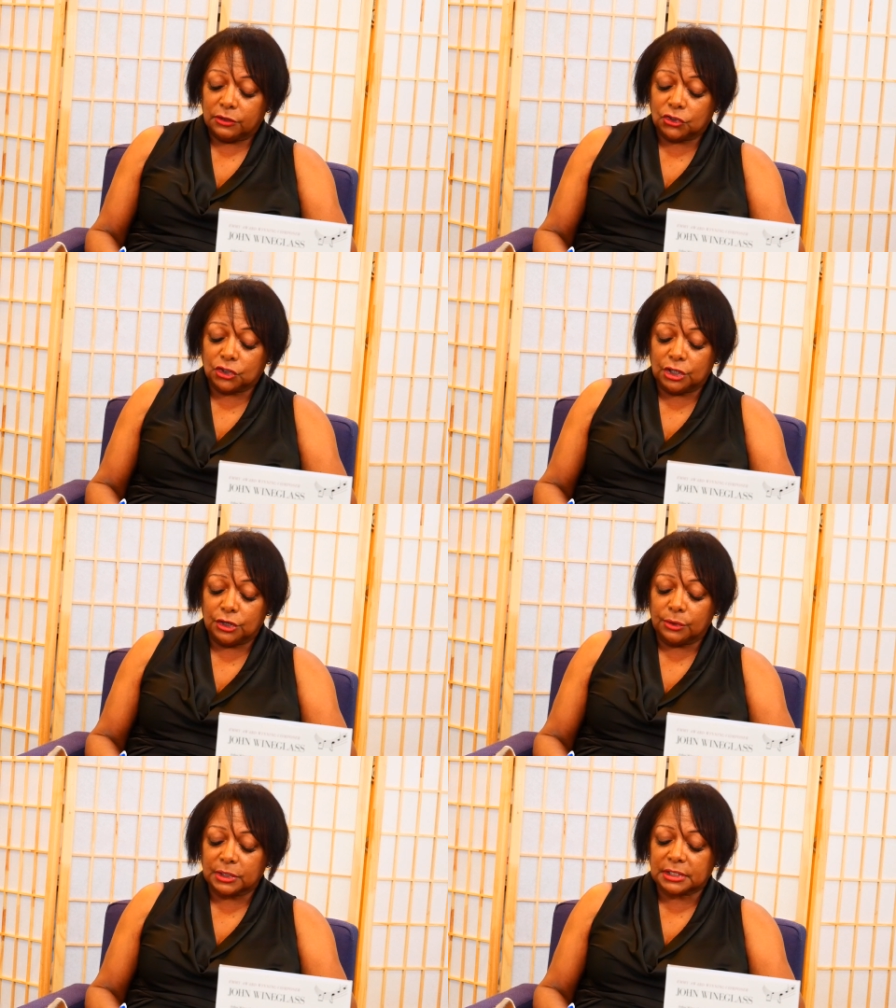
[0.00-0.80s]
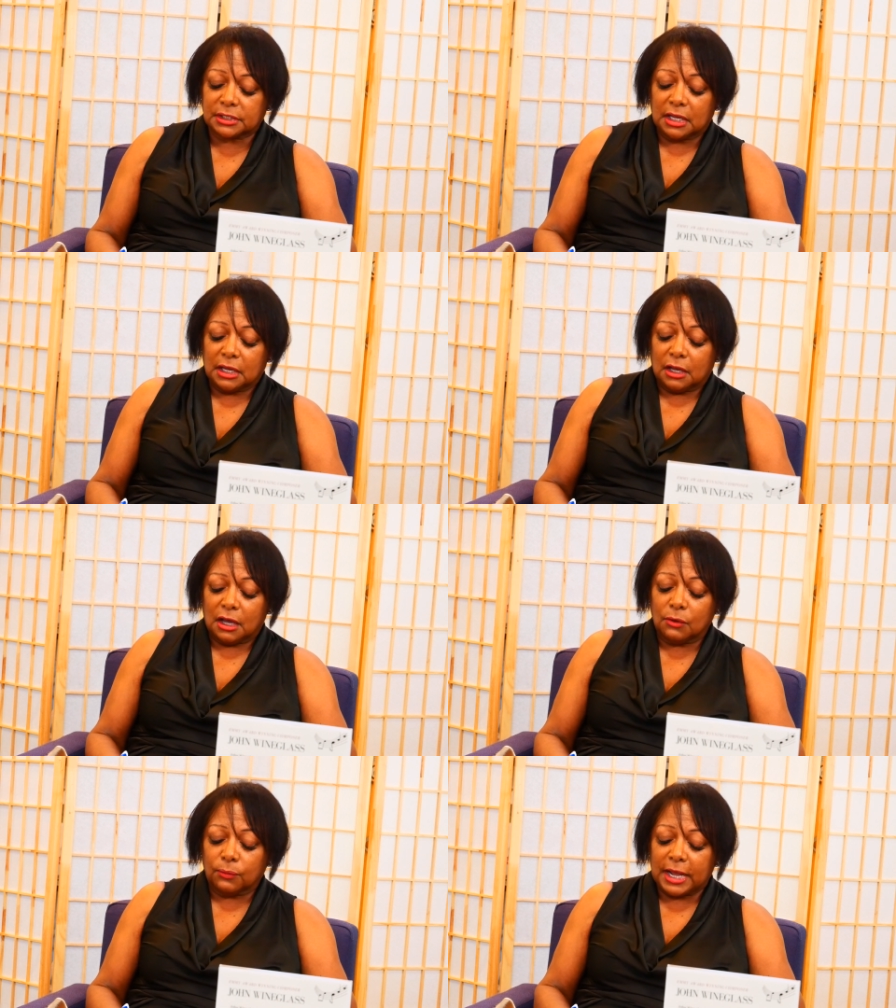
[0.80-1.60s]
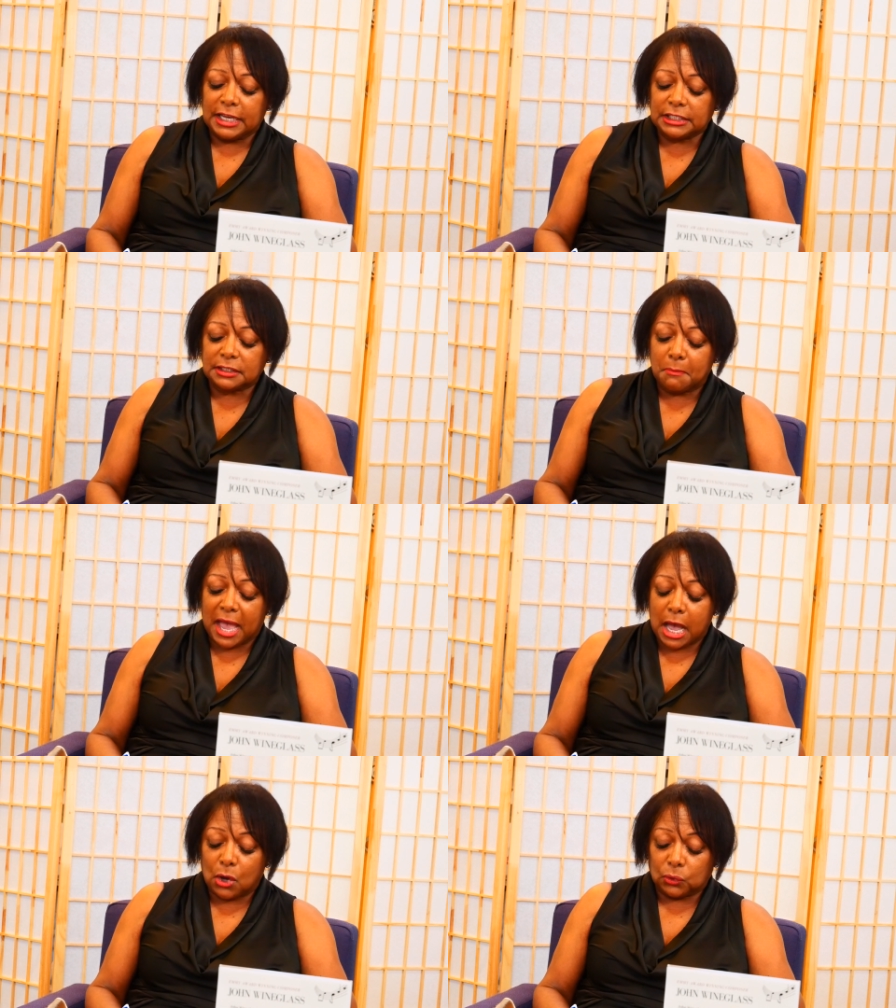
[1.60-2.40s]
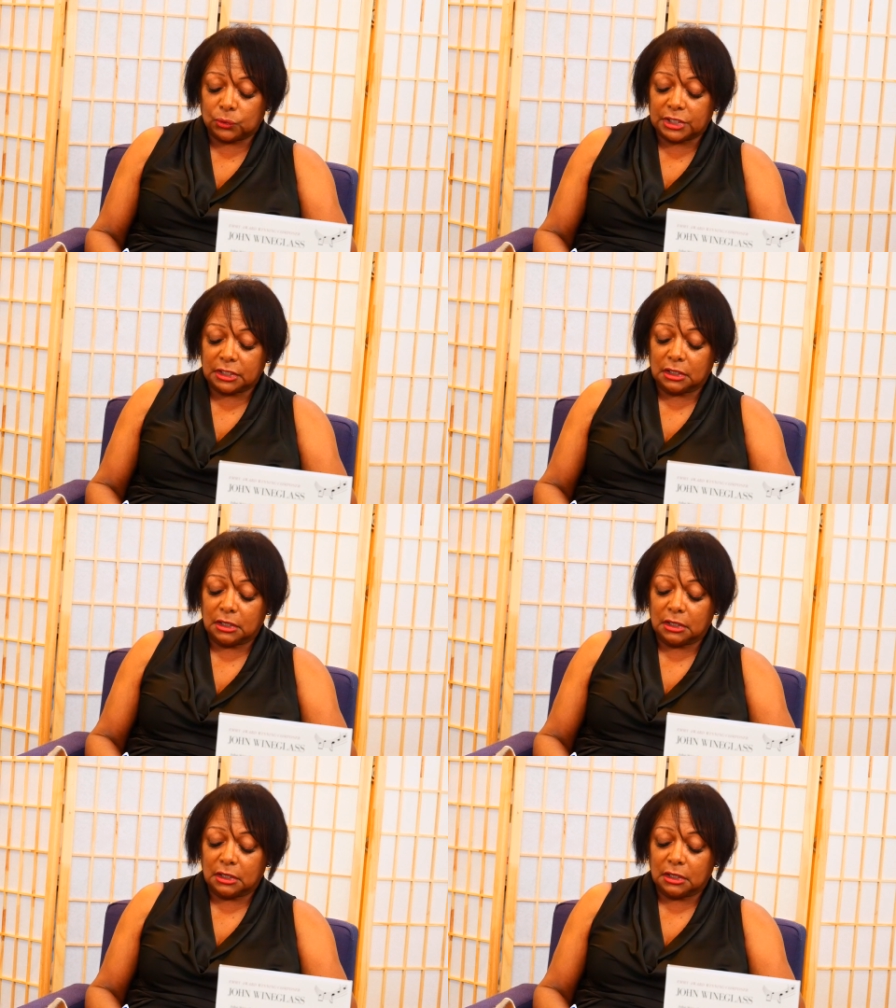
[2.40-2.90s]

she noticed a raised mound